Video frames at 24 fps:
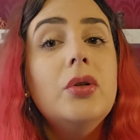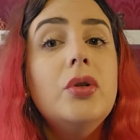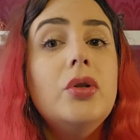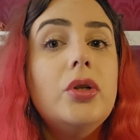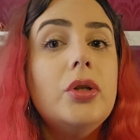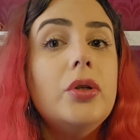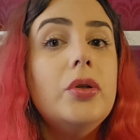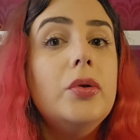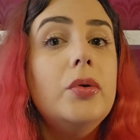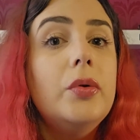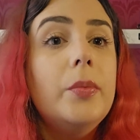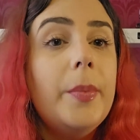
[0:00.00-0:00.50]

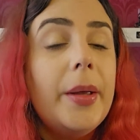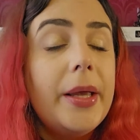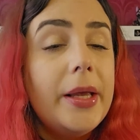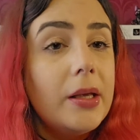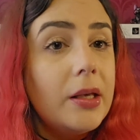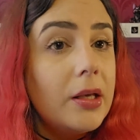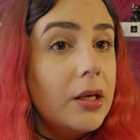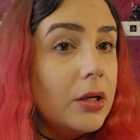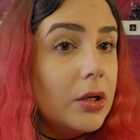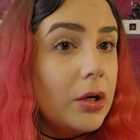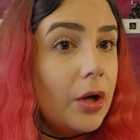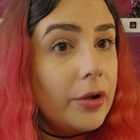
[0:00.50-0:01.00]
to
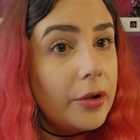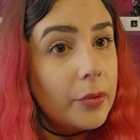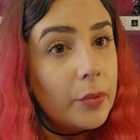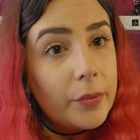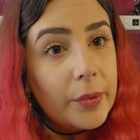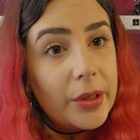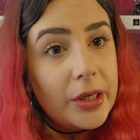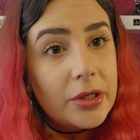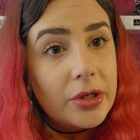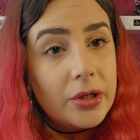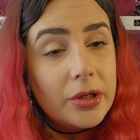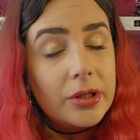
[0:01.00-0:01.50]
make a
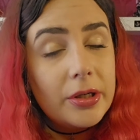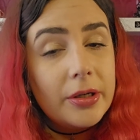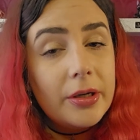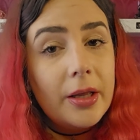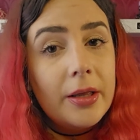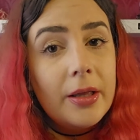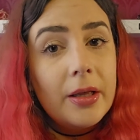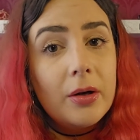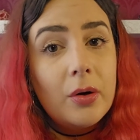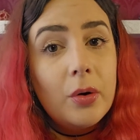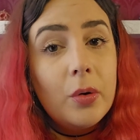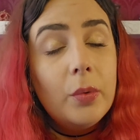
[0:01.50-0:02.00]

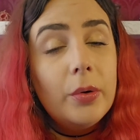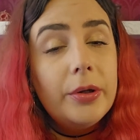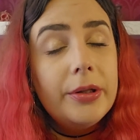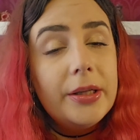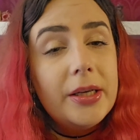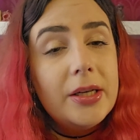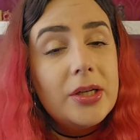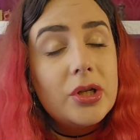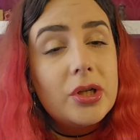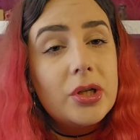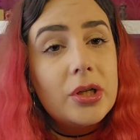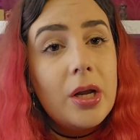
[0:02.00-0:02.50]

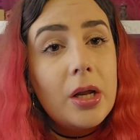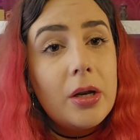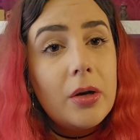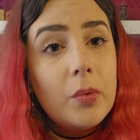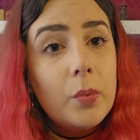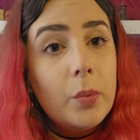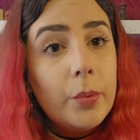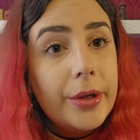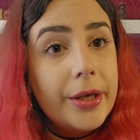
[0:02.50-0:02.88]
coalition